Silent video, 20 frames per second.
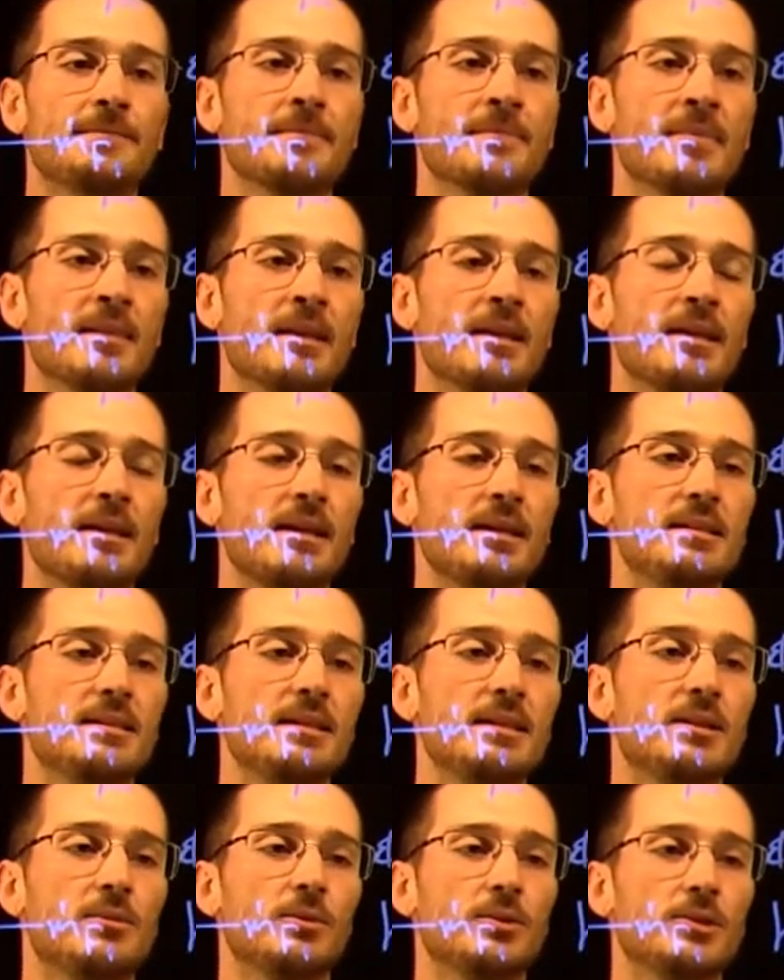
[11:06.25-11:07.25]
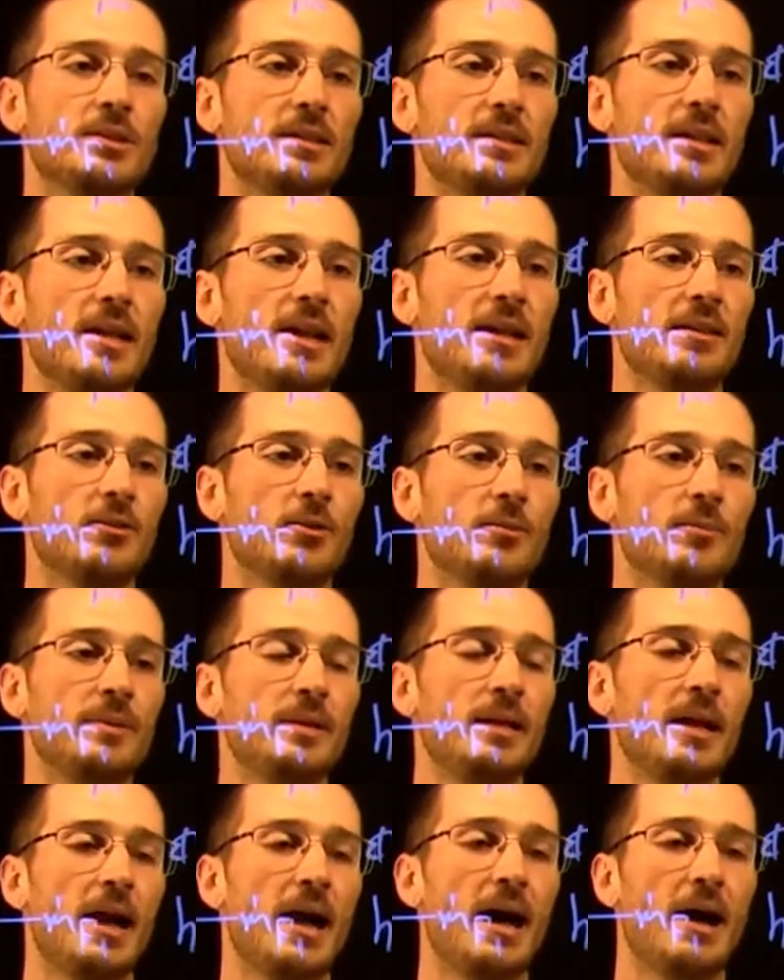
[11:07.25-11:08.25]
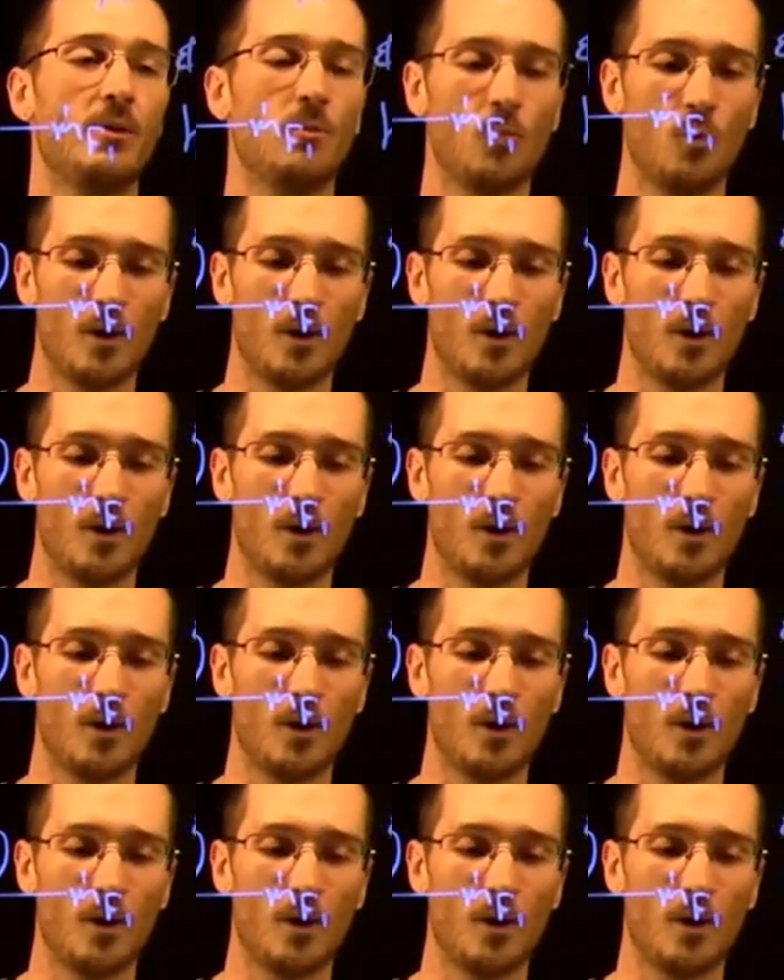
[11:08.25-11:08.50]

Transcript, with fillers: is equal to the enthalpy at 1.